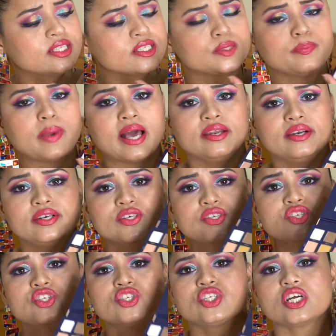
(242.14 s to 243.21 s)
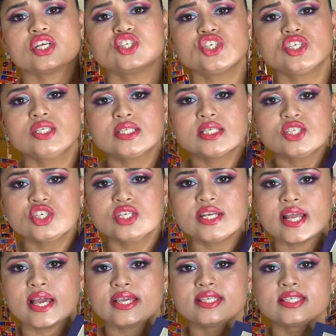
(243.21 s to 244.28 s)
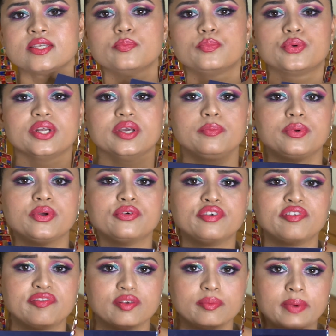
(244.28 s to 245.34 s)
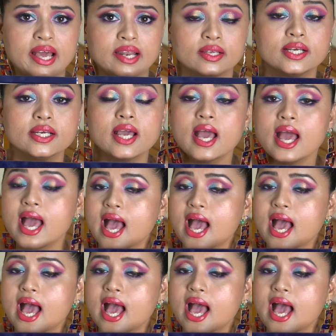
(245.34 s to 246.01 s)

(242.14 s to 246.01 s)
this palette is such a nice and pretty beautiful palette.